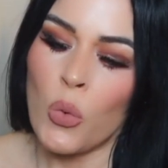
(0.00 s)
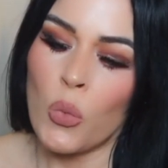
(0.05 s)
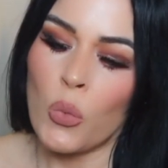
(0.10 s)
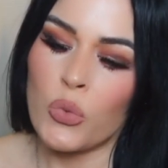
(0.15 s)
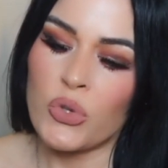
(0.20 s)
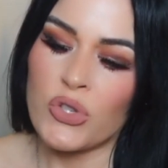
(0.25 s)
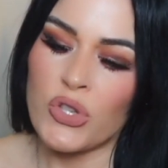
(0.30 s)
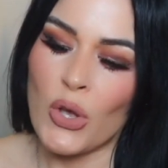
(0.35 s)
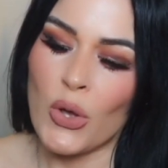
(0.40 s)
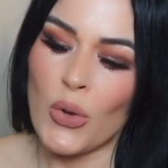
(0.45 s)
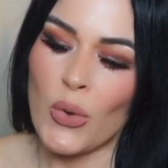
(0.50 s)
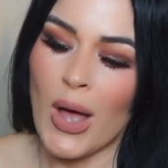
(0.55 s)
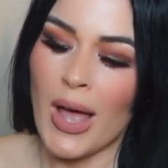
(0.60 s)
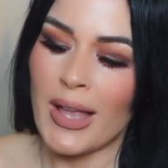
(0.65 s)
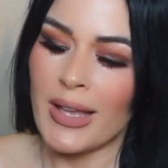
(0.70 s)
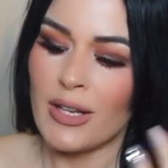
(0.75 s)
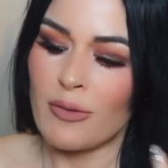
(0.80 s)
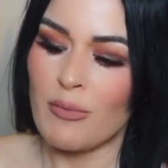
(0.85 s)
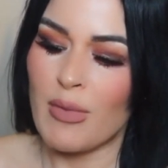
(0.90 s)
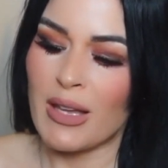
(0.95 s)
So
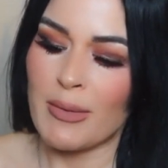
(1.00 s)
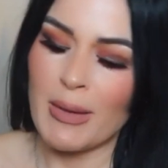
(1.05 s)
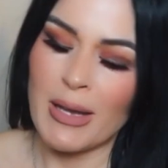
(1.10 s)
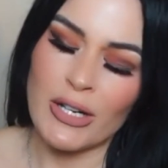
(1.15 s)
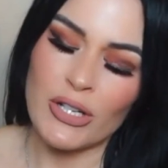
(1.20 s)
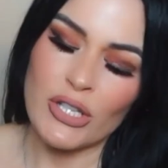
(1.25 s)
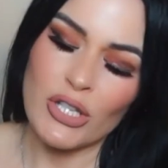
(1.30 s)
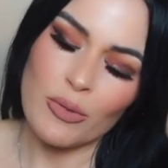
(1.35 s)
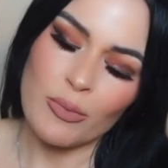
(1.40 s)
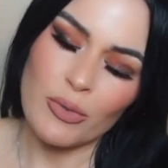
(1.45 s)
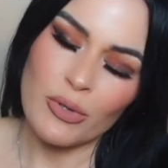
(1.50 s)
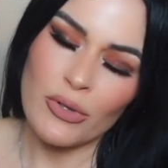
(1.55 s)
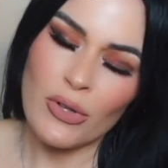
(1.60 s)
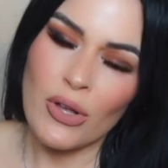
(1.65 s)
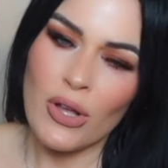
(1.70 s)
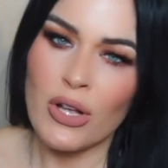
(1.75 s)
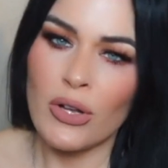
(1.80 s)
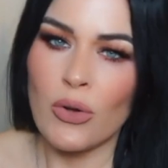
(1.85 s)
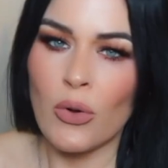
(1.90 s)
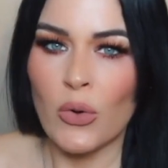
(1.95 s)
I can make my hair super
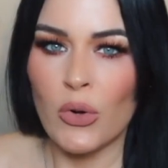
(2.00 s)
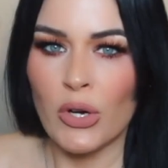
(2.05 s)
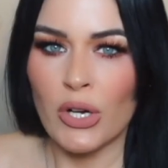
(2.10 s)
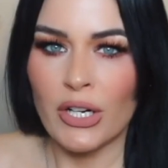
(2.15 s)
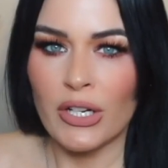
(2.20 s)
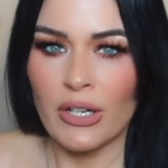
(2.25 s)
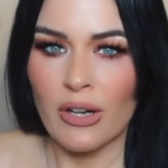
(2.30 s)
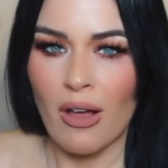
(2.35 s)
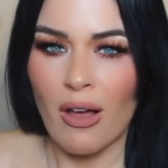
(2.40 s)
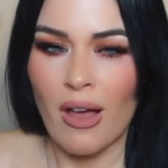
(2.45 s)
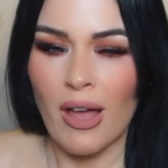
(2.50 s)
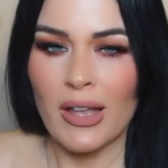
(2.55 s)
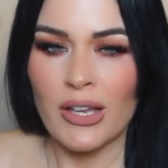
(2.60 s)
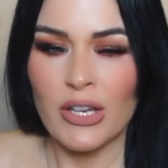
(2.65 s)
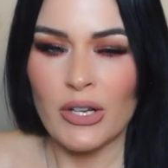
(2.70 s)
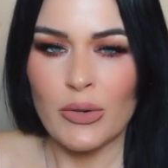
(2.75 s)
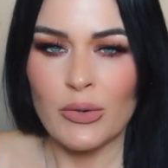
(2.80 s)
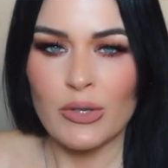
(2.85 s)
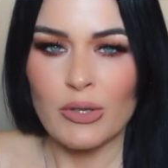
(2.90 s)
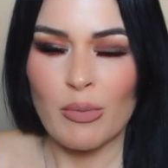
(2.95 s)
long or not,
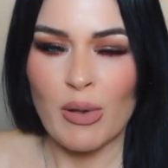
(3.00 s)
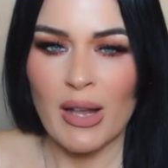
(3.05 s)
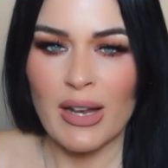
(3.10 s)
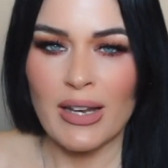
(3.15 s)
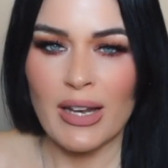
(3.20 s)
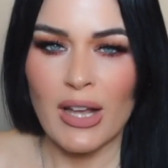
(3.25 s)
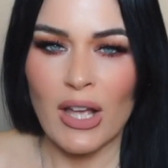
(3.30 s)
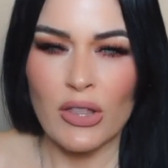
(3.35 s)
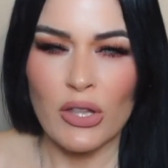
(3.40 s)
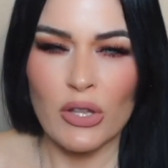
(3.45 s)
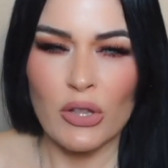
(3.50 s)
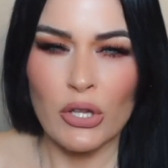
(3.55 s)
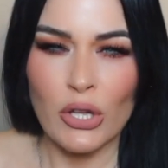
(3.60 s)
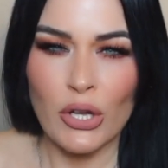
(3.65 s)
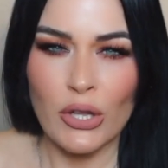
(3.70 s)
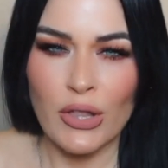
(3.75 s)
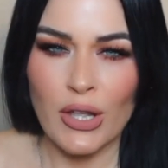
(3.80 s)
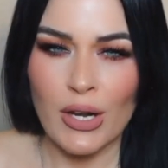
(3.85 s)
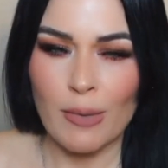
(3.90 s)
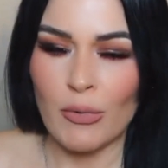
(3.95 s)
you know, depending on the
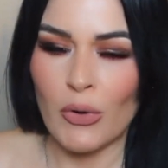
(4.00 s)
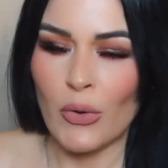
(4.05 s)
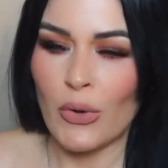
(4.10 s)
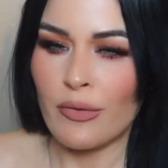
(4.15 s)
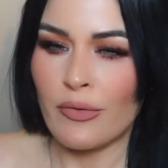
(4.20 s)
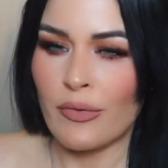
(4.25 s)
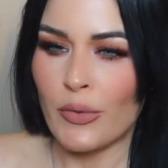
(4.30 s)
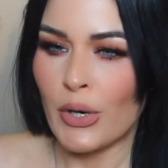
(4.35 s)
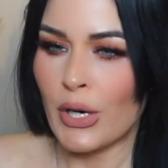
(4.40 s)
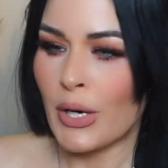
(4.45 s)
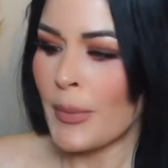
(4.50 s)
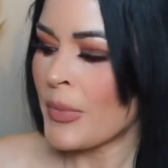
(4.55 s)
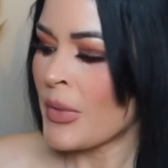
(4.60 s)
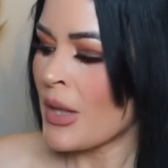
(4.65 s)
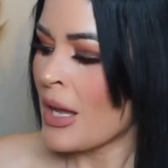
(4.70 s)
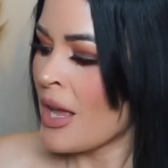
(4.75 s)
look that I'm going for.